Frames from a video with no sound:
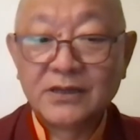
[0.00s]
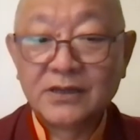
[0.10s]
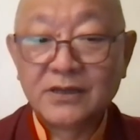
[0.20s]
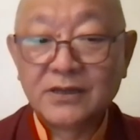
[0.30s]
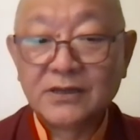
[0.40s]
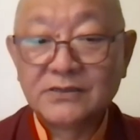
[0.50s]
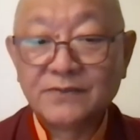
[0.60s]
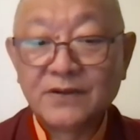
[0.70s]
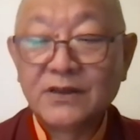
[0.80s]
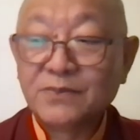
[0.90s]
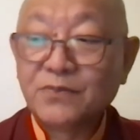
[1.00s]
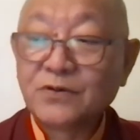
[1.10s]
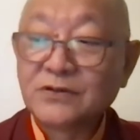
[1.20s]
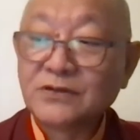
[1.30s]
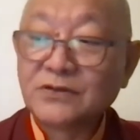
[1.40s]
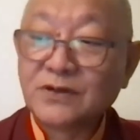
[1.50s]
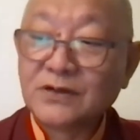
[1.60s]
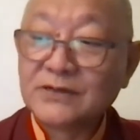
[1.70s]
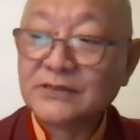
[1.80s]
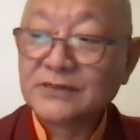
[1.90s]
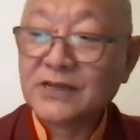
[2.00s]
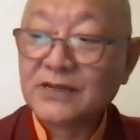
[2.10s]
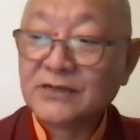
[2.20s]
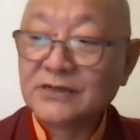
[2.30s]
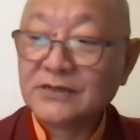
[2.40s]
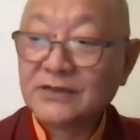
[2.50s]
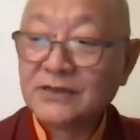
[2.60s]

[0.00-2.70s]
it's very important to understand